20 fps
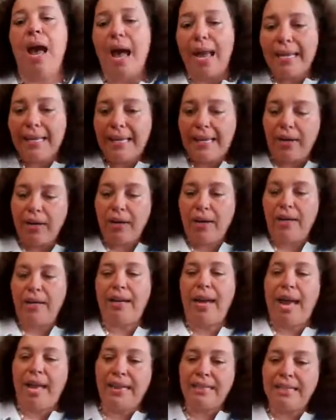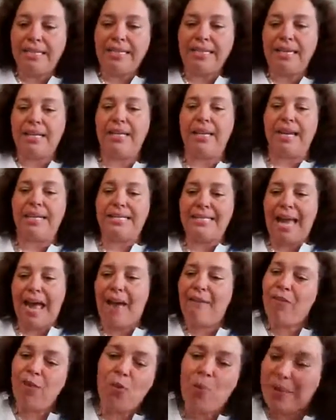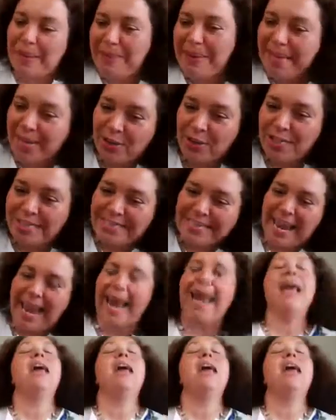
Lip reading: Hi, Karen. Hi, Linda. Nice to have you with me here today.